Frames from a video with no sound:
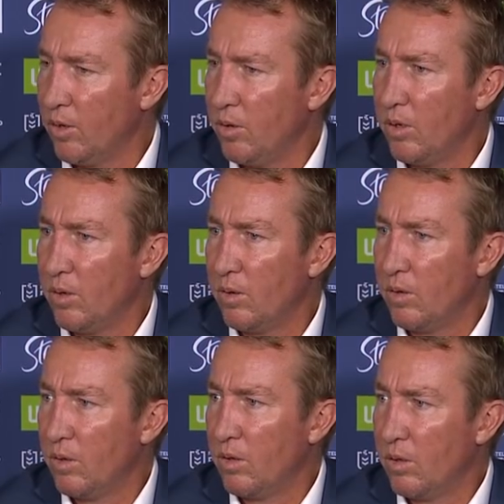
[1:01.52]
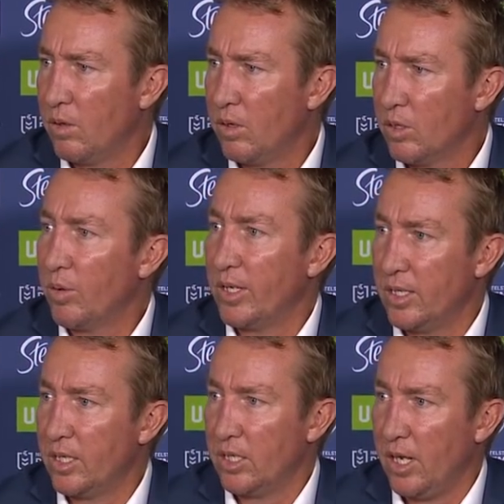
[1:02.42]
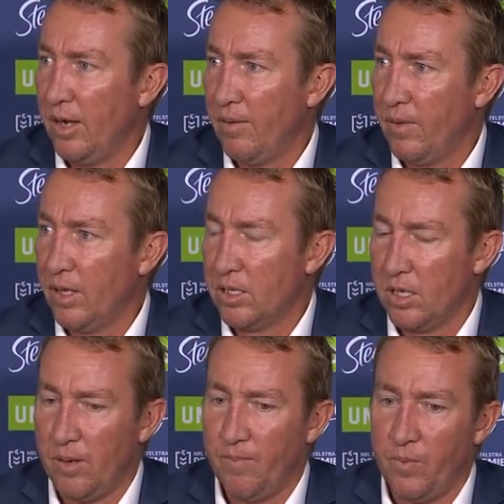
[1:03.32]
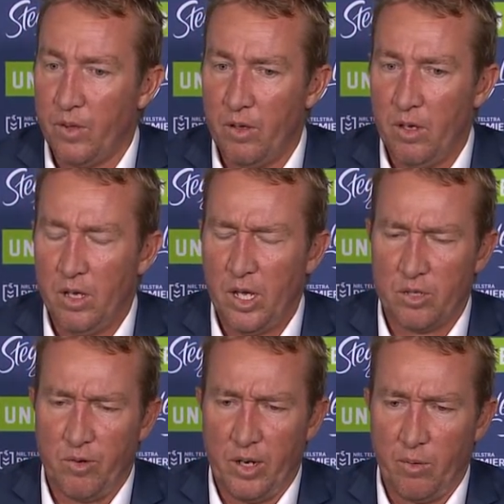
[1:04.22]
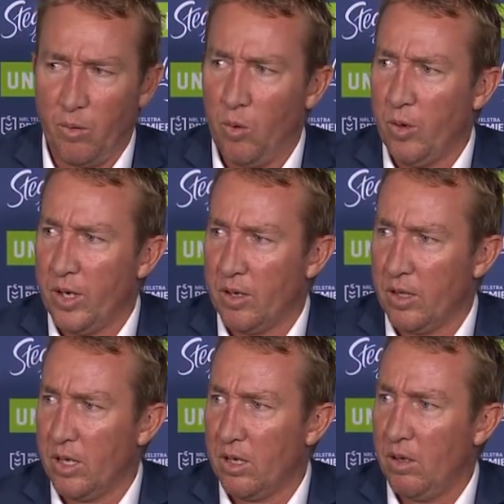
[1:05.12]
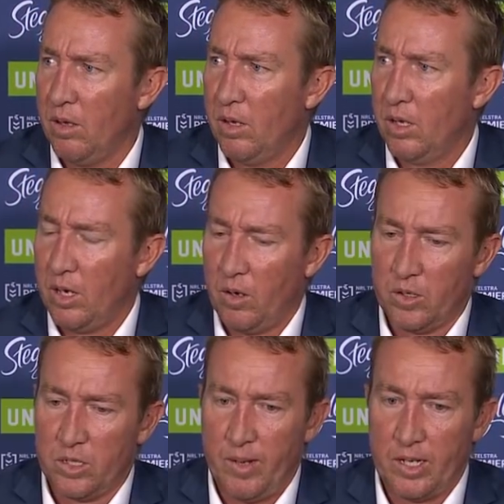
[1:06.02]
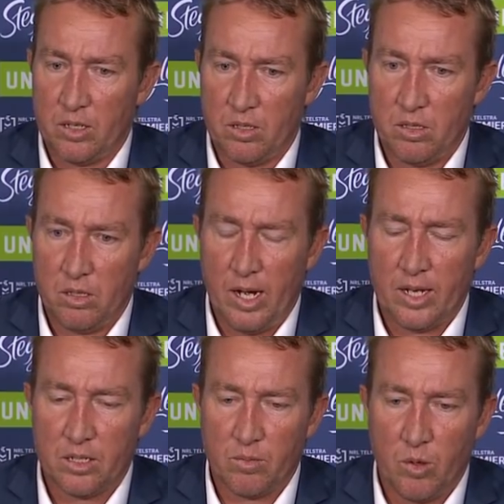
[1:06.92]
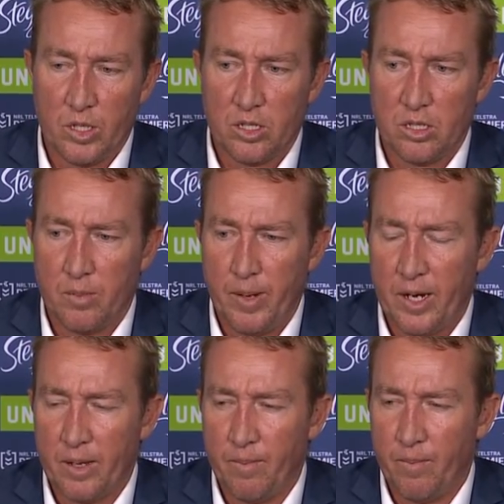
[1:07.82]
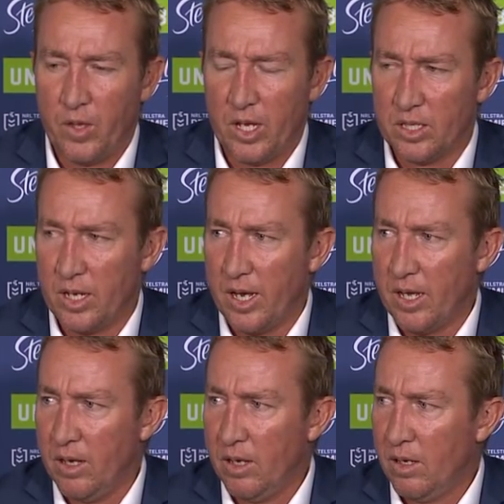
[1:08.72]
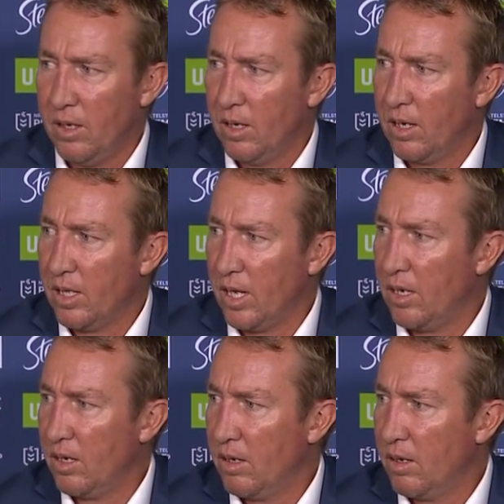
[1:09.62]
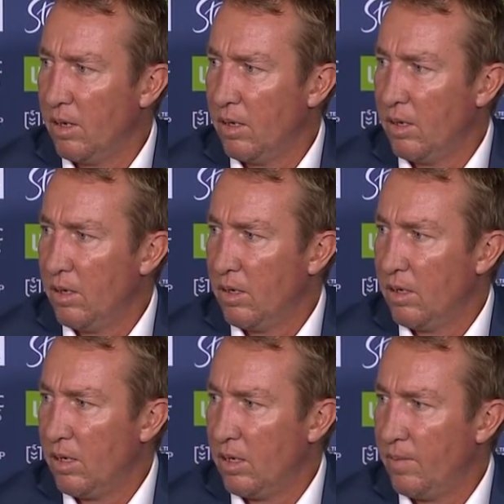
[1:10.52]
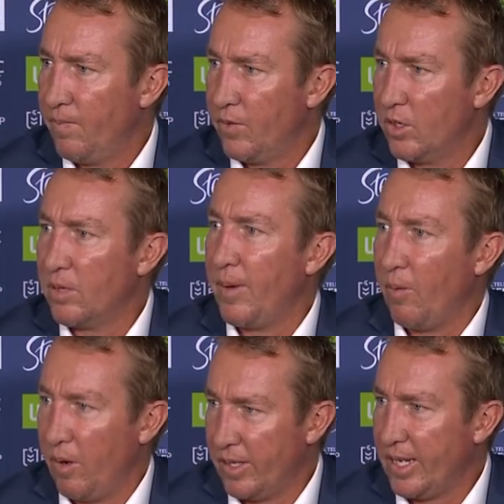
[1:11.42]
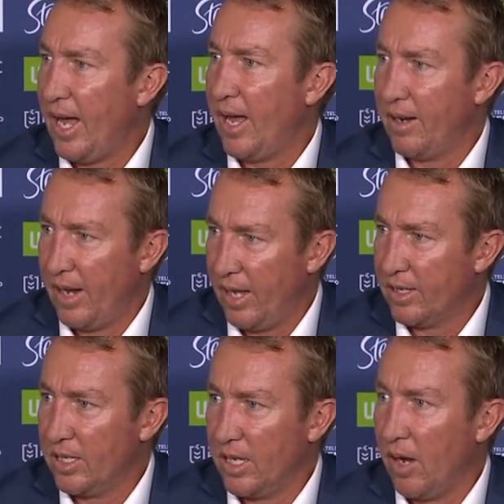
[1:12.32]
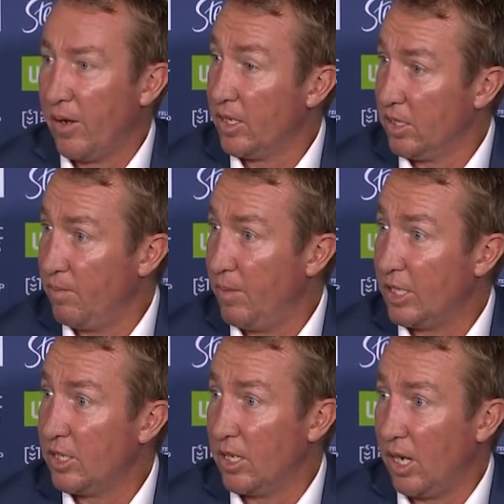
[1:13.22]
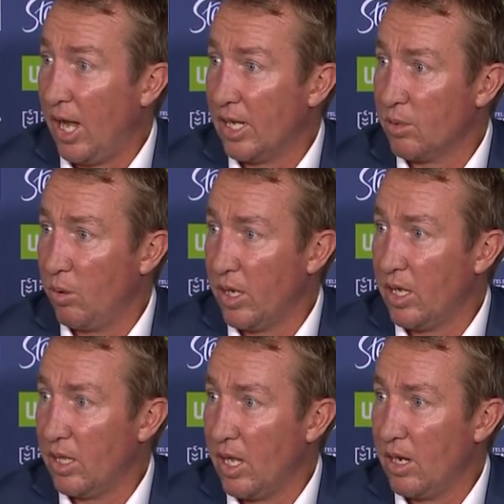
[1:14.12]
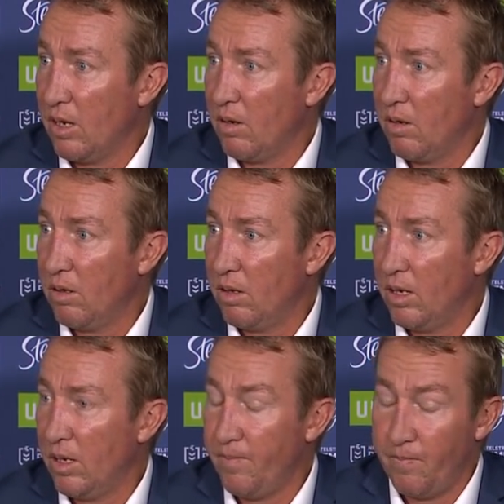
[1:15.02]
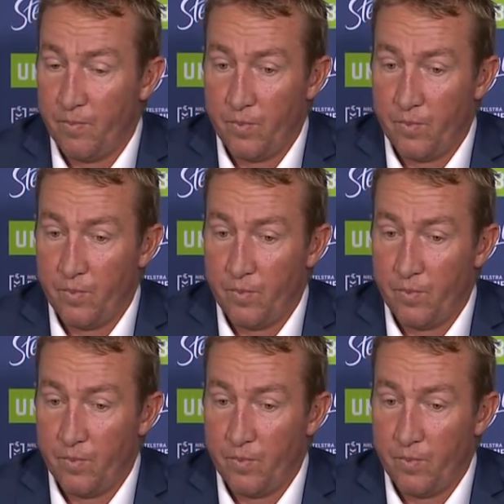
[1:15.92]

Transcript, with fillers: good. 26. 26, yeah. It's um, yeah, it's really rewarding. I think you know I got some ask asked some questions about him yesterday, and then um, just about where he's at and how's he going because he mentioned it last week, and then. Um,